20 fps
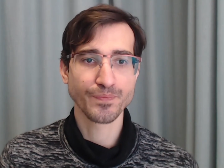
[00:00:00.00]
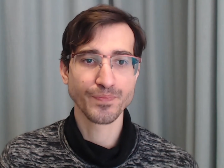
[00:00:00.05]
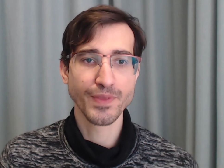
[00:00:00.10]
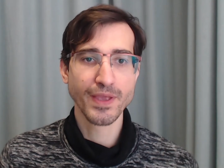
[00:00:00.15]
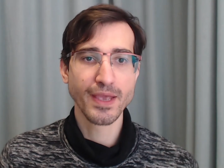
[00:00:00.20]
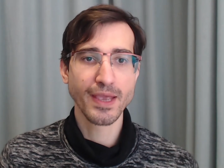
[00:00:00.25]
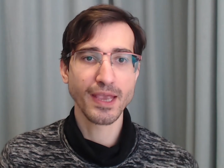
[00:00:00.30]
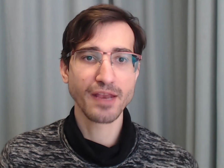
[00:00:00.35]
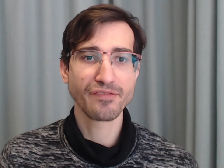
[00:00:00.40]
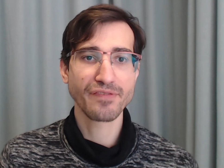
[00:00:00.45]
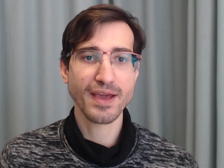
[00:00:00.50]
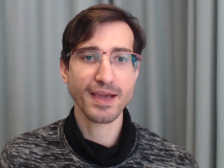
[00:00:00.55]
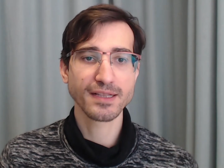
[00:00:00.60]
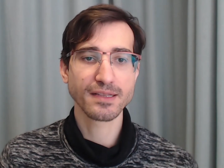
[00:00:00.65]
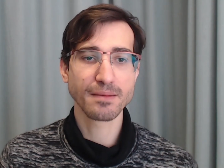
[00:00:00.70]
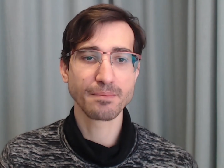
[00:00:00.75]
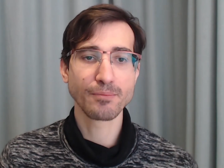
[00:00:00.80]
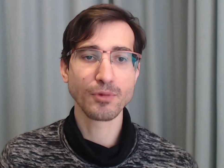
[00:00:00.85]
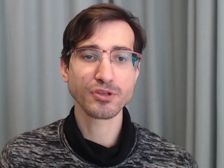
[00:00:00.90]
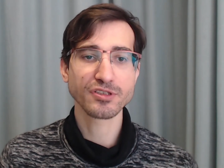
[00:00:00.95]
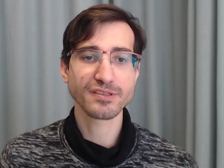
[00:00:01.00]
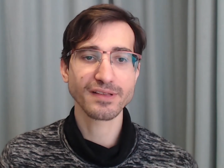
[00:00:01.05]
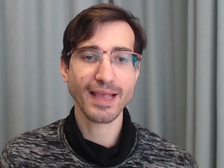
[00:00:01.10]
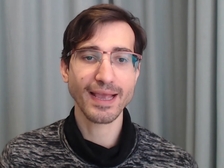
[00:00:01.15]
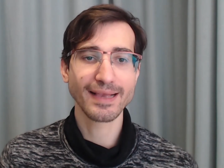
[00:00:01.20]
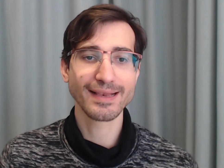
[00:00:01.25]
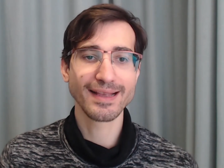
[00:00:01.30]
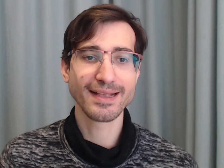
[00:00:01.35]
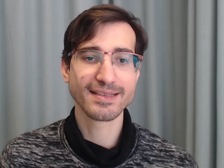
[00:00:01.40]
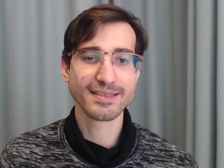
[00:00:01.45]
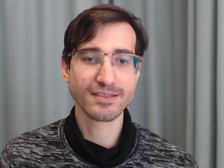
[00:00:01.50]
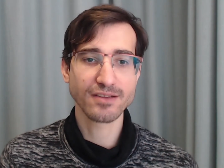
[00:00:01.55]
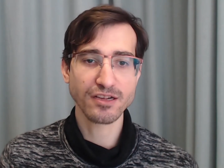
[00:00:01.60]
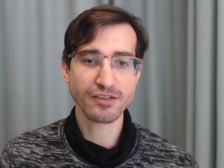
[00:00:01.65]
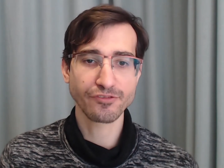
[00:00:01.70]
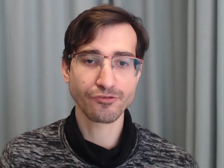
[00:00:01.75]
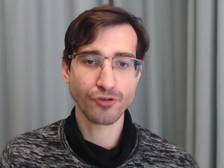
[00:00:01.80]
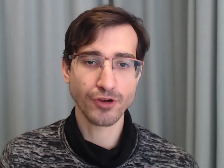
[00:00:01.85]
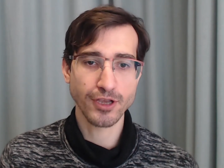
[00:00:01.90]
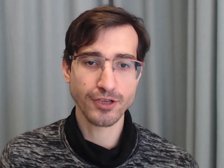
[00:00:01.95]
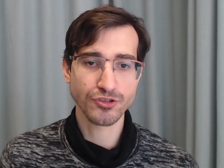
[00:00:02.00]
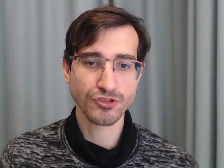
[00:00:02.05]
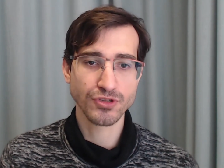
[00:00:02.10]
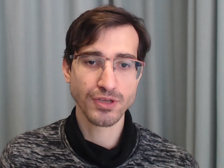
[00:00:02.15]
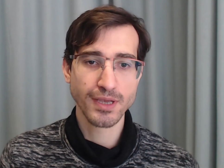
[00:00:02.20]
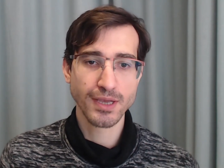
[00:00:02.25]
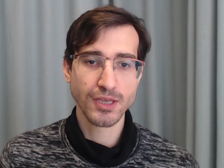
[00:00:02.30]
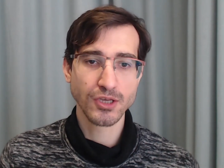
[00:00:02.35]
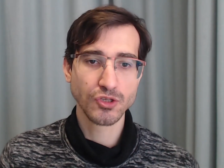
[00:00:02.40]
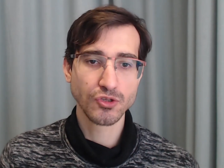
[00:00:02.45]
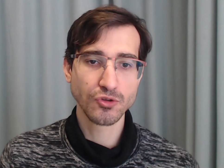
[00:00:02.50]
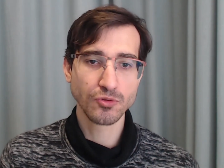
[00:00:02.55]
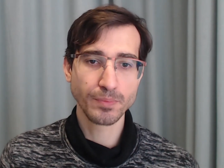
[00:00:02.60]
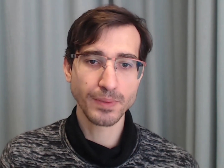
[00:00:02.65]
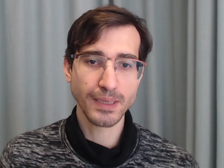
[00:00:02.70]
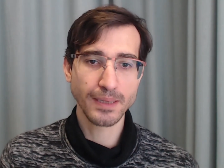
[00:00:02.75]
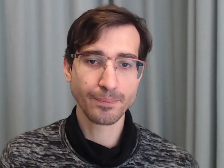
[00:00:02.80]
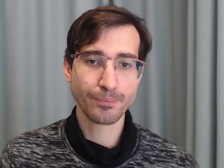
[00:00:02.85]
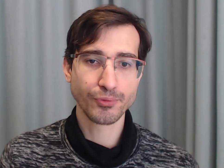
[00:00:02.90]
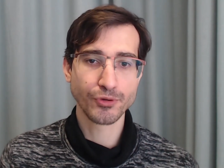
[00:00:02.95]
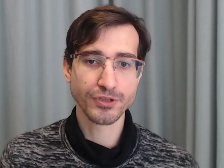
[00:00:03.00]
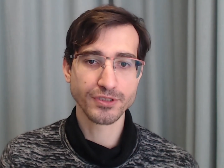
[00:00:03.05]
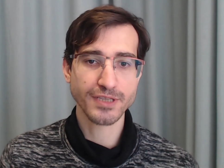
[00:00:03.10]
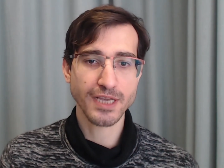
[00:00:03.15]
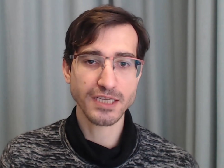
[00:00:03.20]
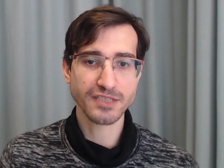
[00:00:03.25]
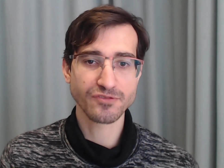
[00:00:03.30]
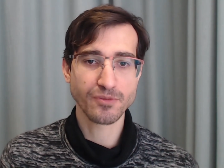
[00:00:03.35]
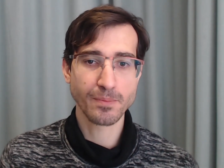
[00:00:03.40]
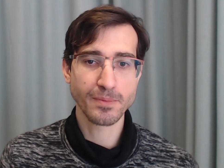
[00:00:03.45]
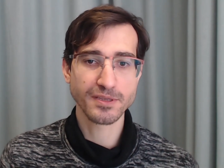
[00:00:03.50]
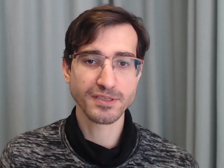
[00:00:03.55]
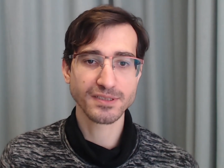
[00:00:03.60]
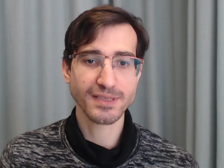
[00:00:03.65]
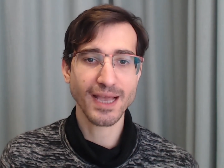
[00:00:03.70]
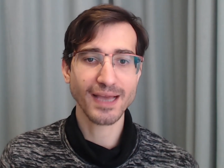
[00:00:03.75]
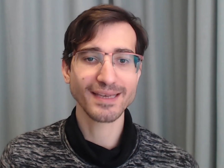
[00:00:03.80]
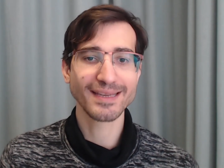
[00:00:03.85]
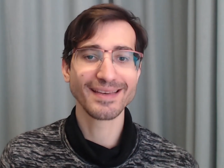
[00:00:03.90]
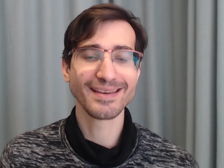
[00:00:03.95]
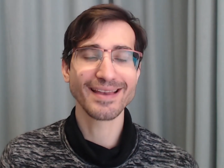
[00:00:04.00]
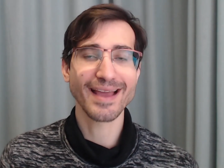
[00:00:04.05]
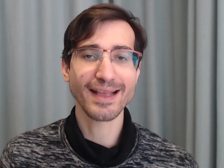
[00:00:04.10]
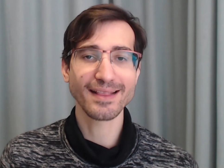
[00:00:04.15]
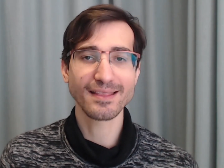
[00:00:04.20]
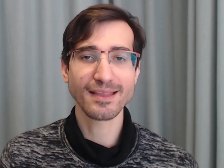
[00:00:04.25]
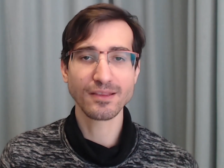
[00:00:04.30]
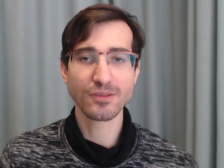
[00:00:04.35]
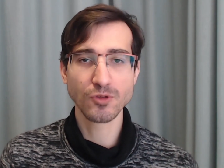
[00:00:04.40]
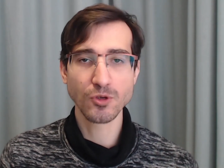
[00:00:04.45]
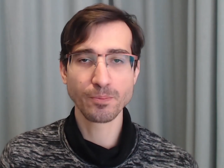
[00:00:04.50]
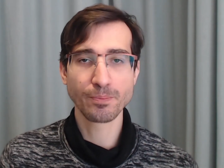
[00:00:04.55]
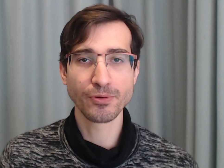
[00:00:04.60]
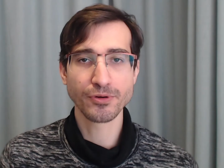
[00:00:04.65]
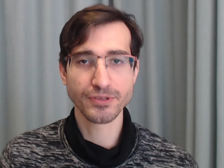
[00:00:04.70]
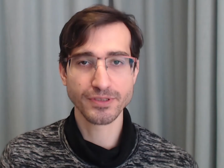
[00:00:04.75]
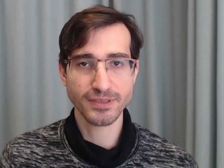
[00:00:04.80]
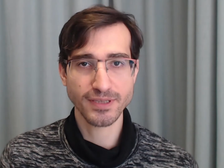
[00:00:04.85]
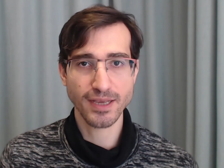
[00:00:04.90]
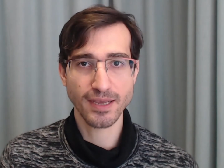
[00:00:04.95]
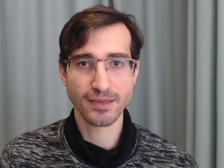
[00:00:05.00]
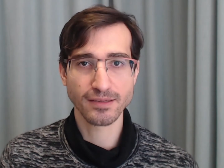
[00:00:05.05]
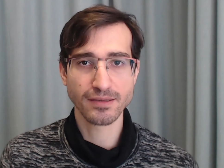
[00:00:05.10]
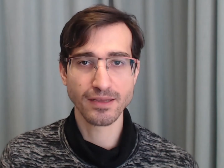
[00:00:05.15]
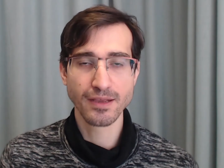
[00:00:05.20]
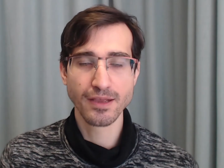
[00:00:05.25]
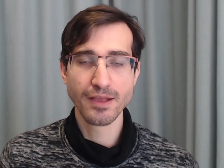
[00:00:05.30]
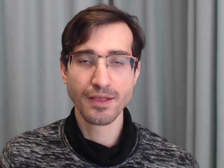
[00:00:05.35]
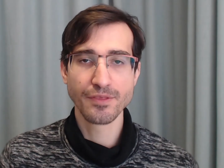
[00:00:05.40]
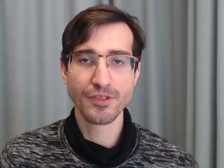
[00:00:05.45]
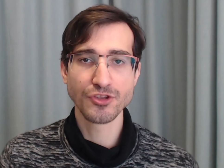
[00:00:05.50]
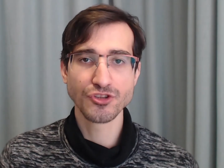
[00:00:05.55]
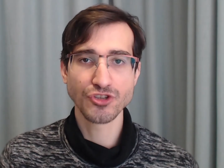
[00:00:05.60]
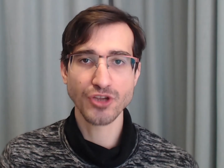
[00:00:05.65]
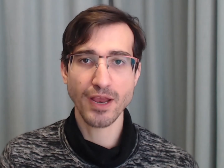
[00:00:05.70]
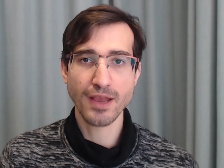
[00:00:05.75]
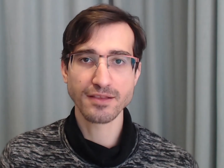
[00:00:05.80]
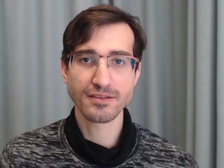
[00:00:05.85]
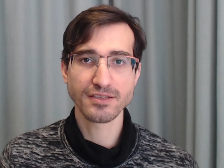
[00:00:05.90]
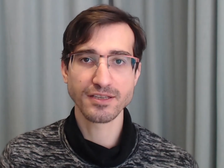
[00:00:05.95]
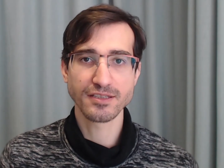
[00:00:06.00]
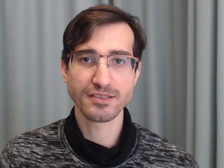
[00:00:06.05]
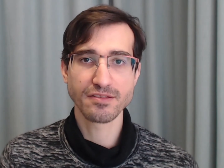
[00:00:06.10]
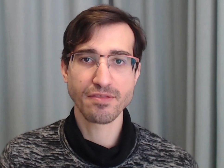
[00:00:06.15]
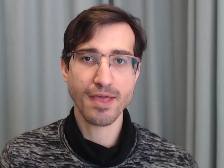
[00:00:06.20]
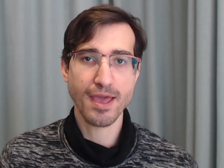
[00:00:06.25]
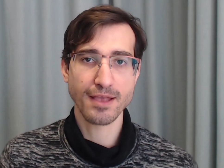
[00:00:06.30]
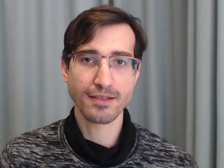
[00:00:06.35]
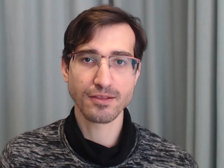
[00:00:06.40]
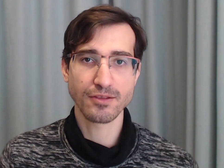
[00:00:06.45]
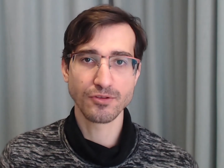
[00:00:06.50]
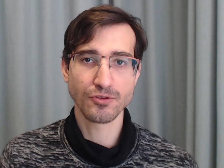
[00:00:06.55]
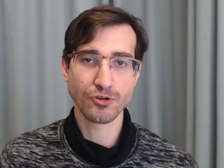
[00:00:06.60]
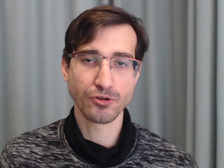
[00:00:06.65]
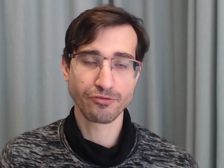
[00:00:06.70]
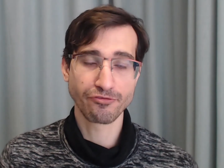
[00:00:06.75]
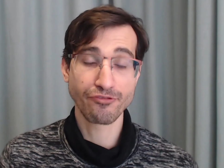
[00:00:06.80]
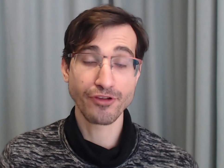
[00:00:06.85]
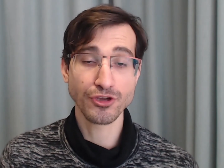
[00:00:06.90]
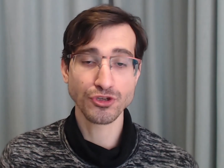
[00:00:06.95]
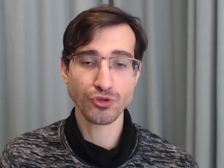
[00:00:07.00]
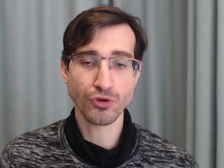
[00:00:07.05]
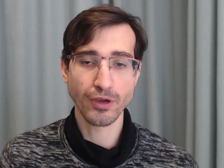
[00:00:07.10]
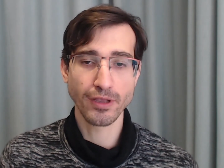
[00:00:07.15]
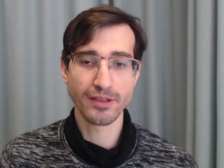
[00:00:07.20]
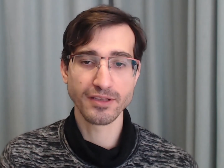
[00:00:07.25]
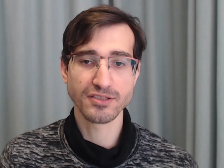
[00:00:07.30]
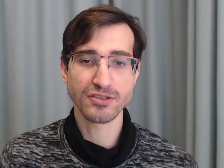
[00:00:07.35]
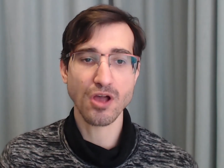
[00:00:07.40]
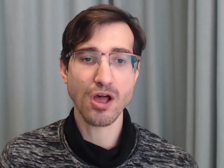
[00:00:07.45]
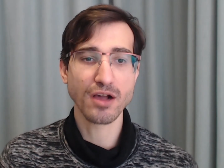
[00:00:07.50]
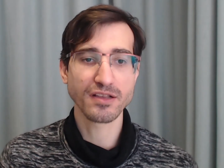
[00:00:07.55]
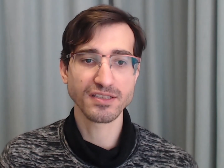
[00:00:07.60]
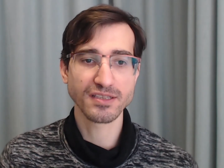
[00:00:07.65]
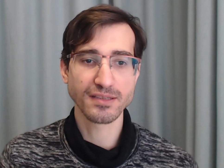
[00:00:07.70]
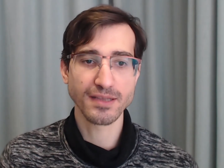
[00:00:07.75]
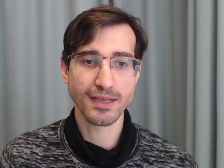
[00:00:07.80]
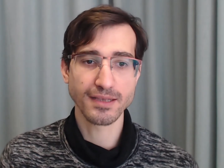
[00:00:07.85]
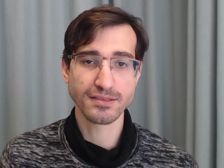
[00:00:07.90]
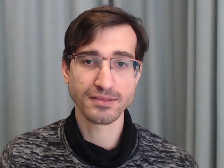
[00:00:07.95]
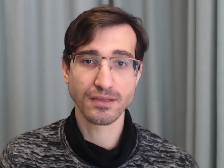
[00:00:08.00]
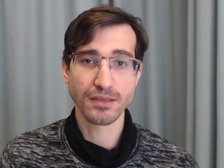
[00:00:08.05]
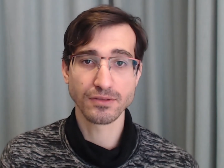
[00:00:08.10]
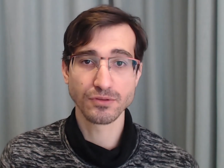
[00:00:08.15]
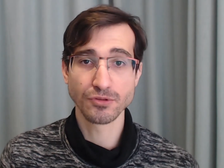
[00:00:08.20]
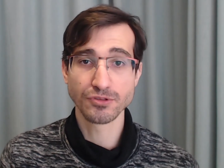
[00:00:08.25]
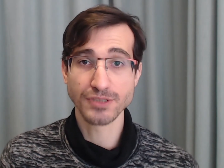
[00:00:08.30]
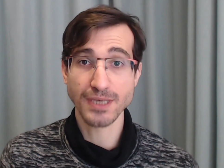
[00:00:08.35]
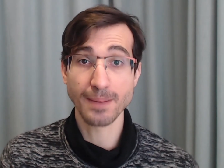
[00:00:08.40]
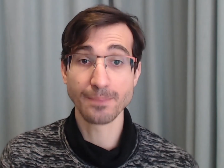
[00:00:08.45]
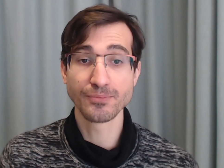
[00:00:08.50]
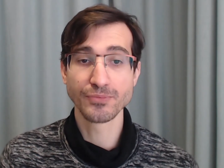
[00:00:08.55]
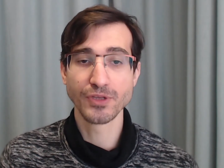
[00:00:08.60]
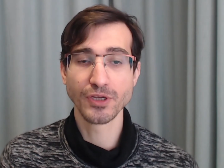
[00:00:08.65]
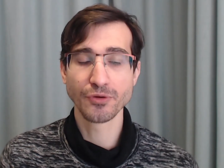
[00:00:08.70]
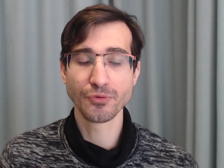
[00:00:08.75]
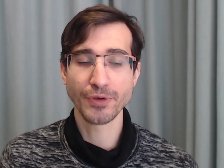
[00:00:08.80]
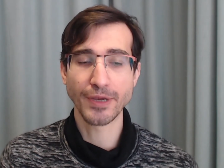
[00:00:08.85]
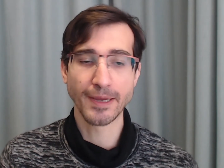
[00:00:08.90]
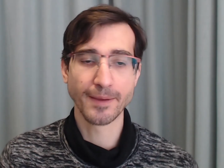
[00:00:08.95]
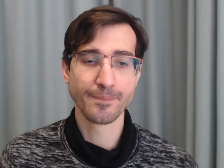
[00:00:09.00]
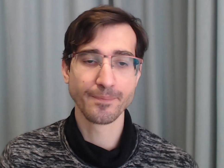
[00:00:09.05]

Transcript: In fact, most likely it's not fresh. To be precise from the study, 92% the chance is that your fish oil is oxidized to some degree.